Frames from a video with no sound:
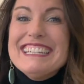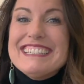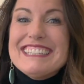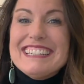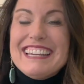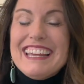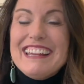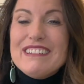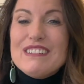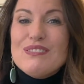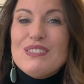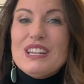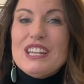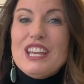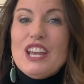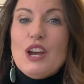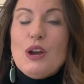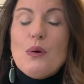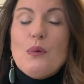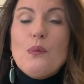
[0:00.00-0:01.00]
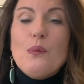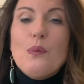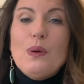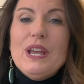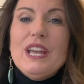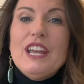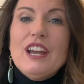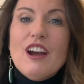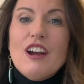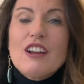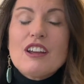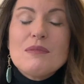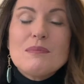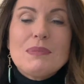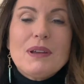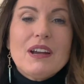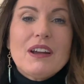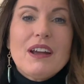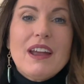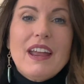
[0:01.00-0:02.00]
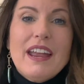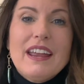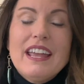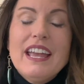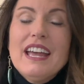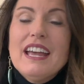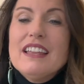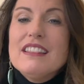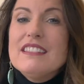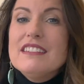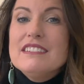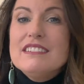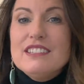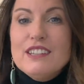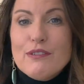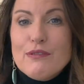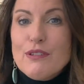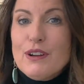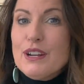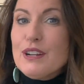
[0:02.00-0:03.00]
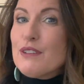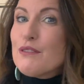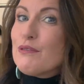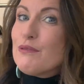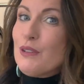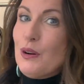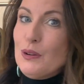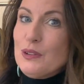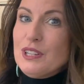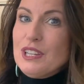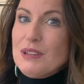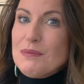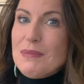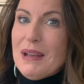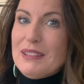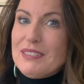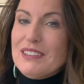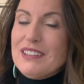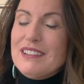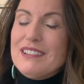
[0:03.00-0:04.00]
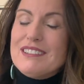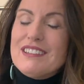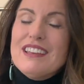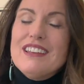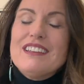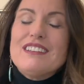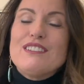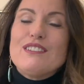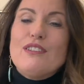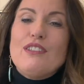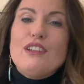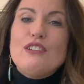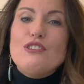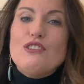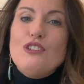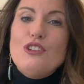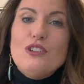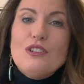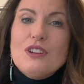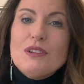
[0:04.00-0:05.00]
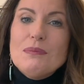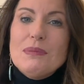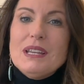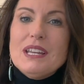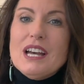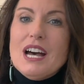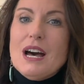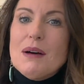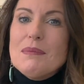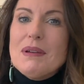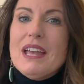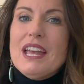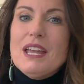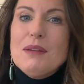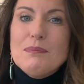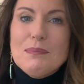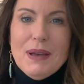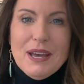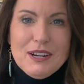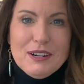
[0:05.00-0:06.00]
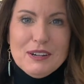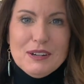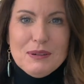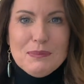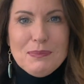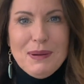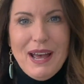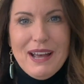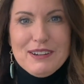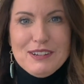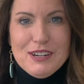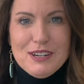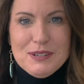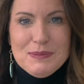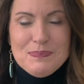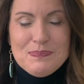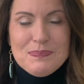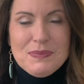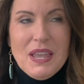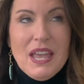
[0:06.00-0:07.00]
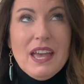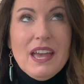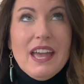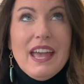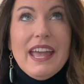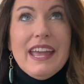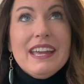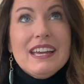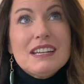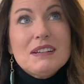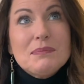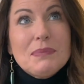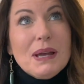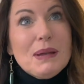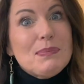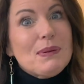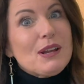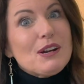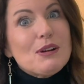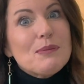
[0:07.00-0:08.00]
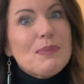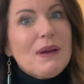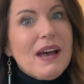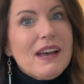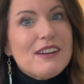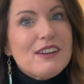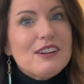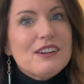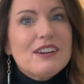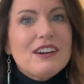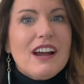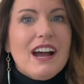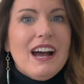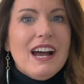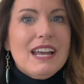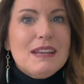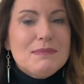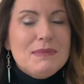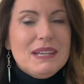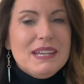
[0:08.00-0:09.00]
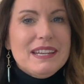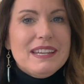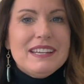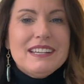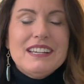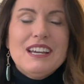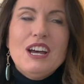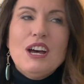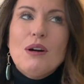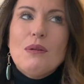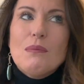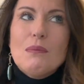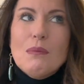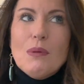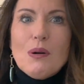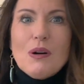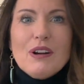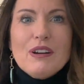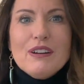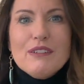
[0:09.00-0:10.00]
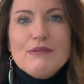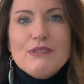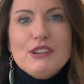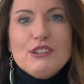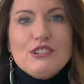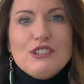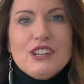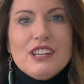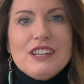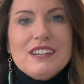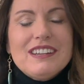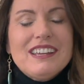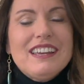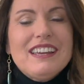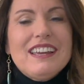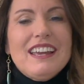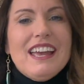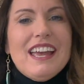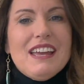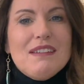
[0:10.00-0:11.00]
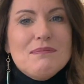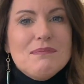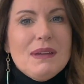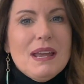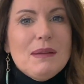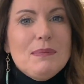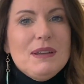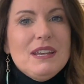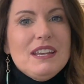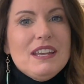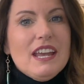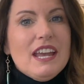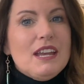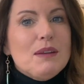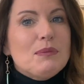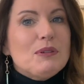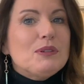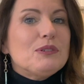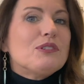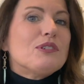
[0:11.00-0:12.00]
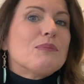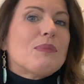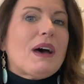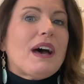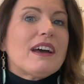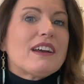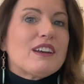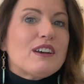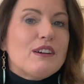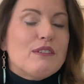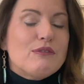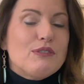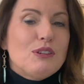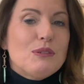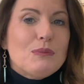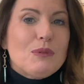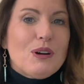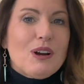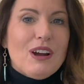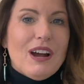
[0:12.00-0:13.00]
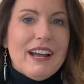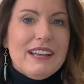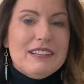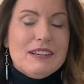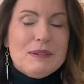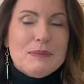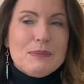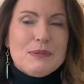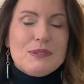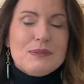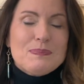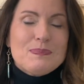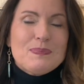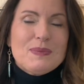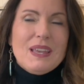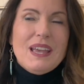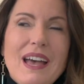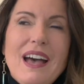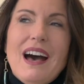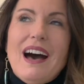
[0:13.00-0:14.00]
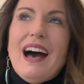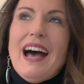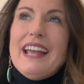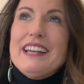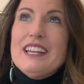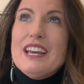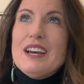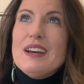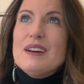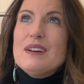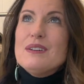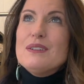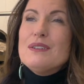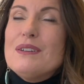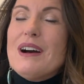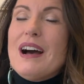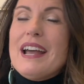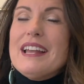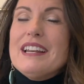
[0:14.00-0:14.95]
today's video, we are comparing the different folding methods so that you can become a better packer. And by better packer, I mean more efficient and maybe able to pack a few more items. I know,